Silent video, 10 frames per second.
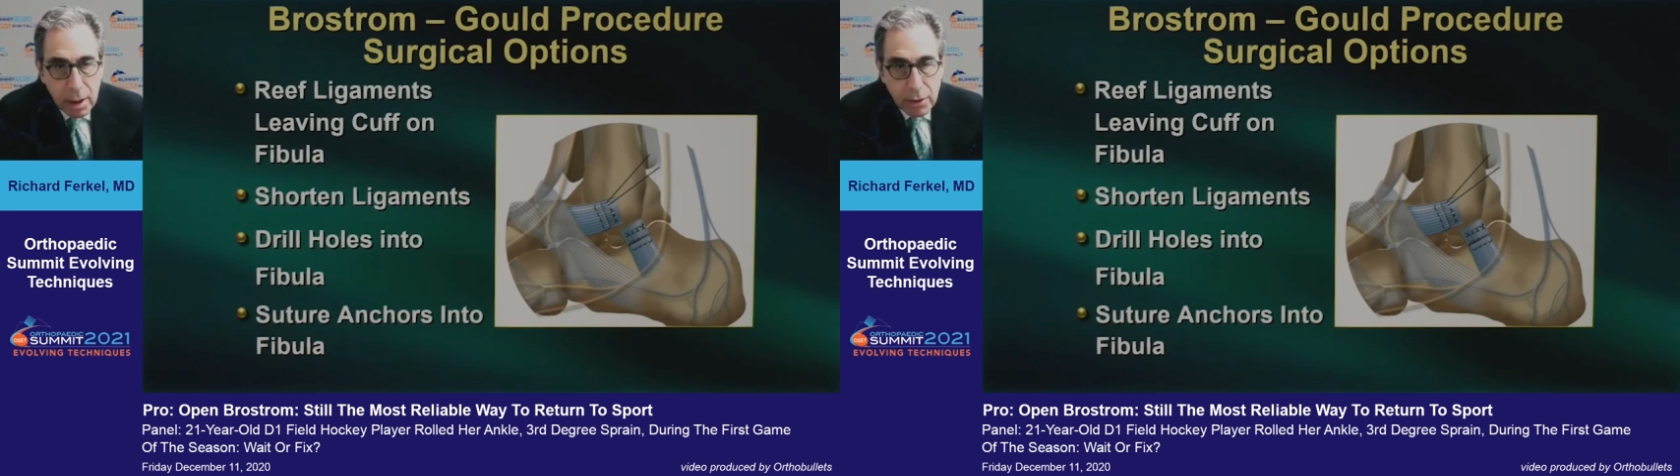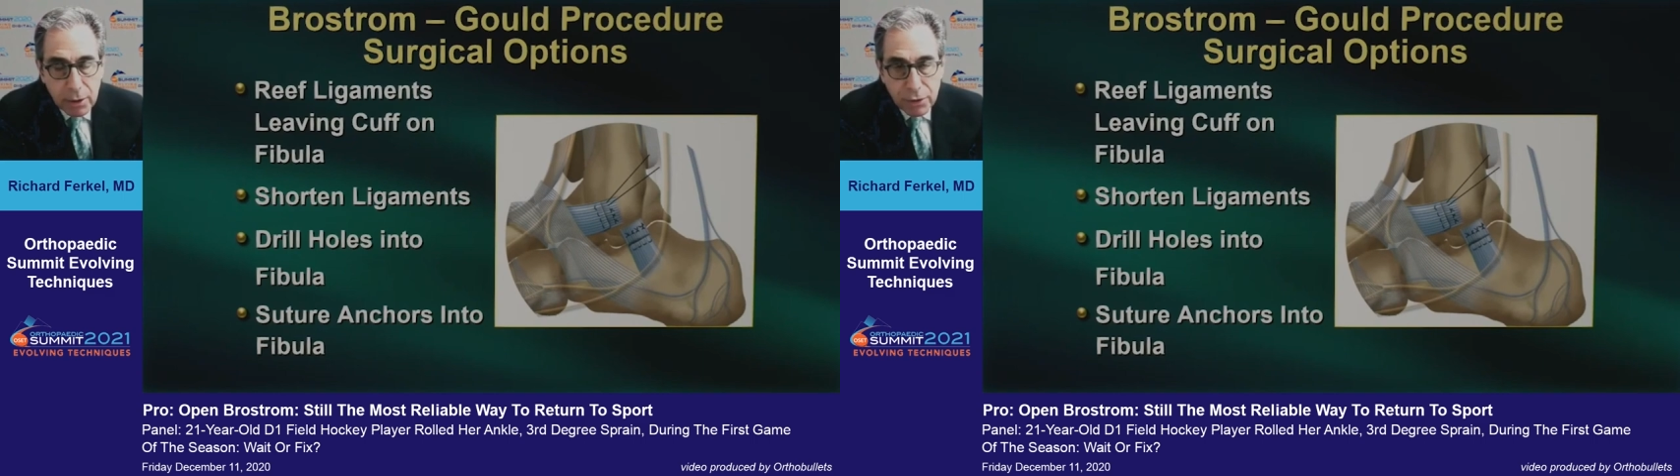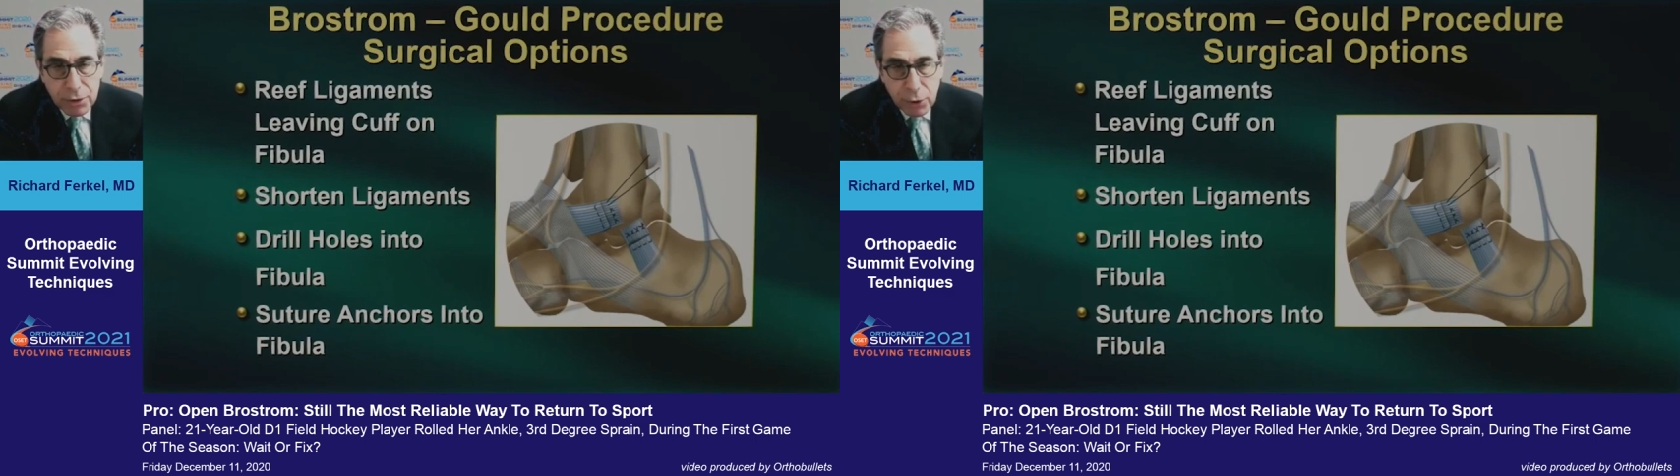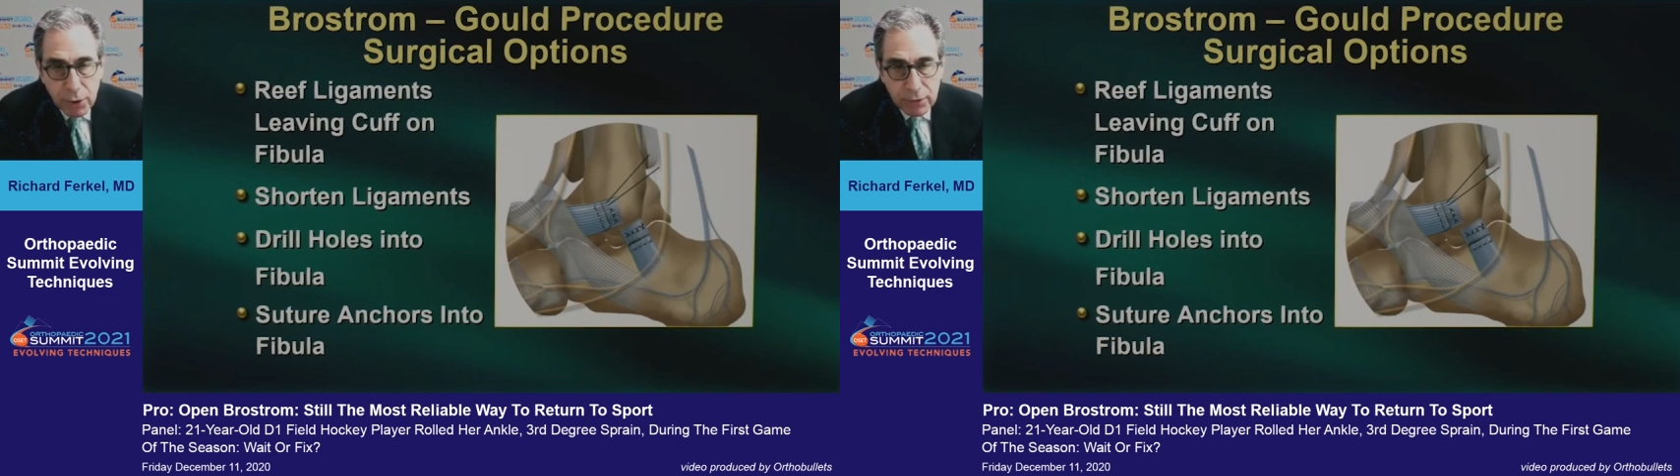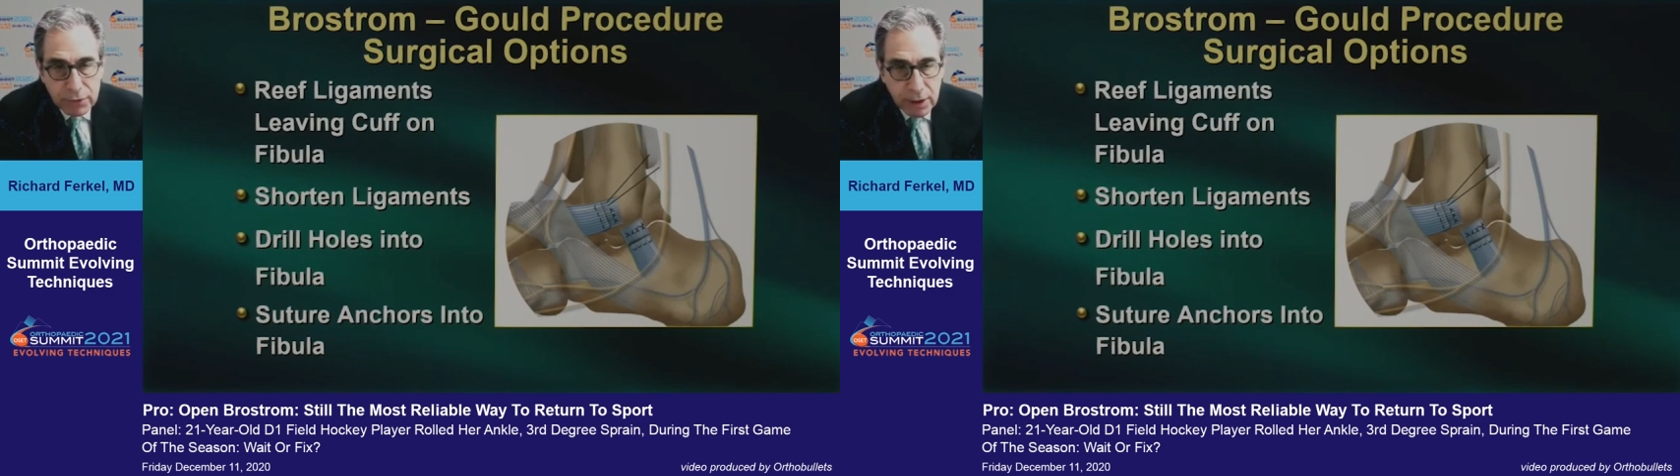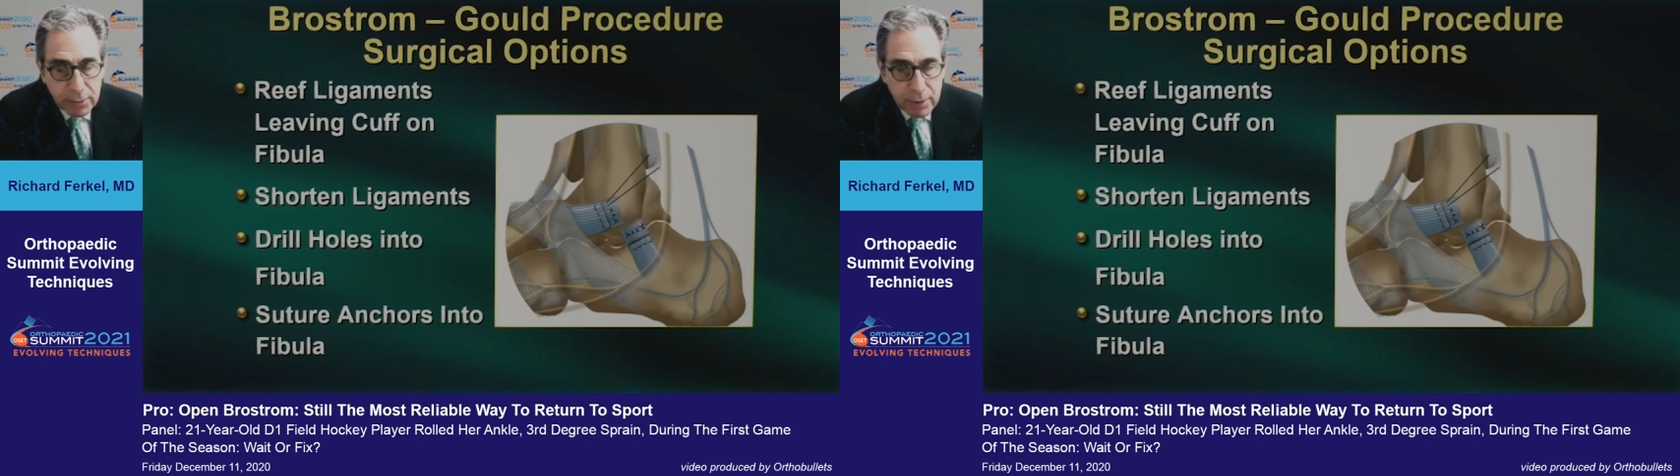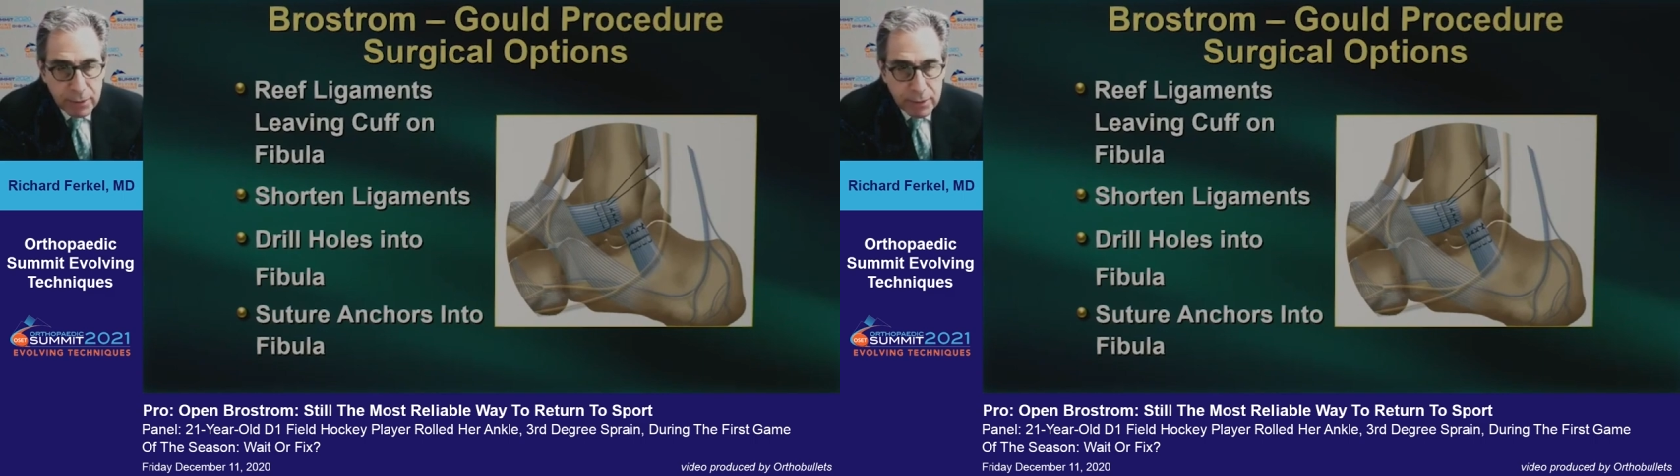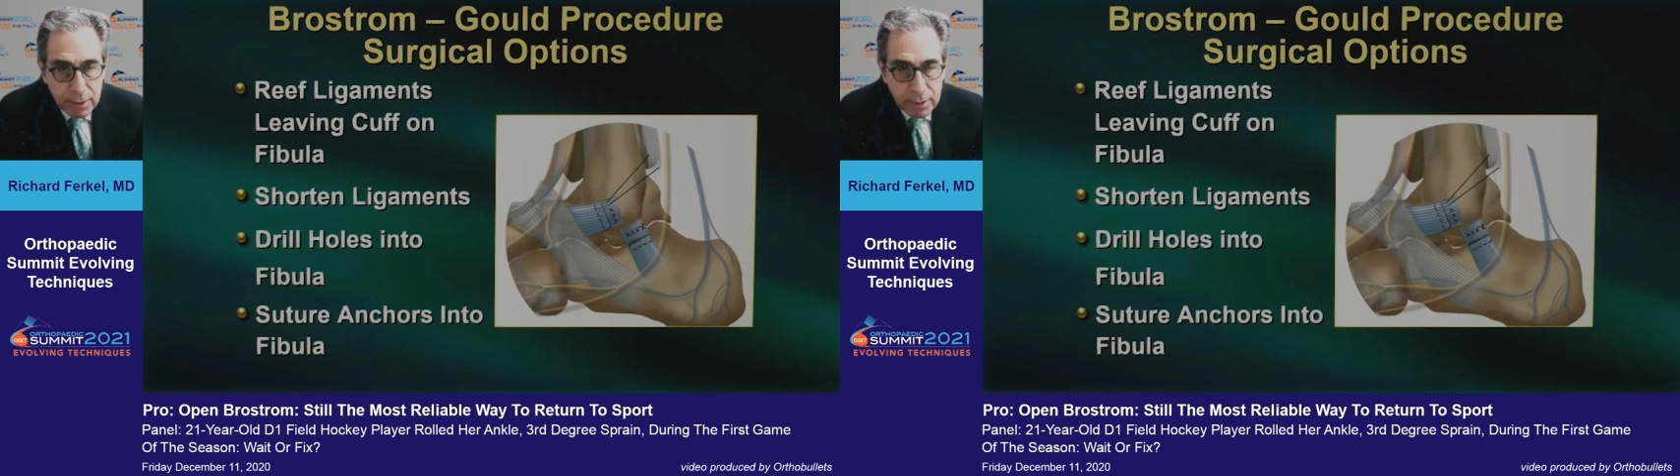You can shorten the ligaments.